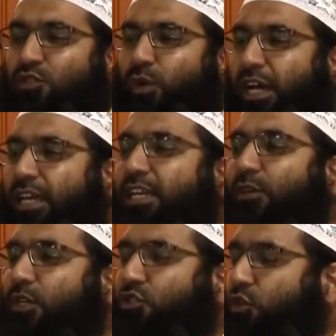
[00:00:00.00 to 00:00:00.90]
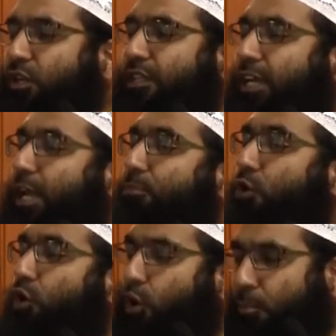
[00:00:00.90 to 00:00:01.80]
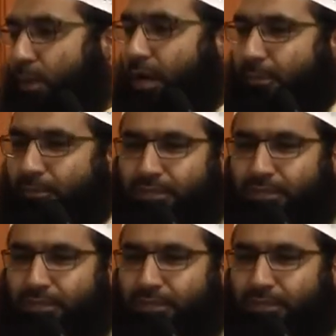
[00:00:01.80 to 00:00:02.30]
is why he was known as Hibrul Ummah.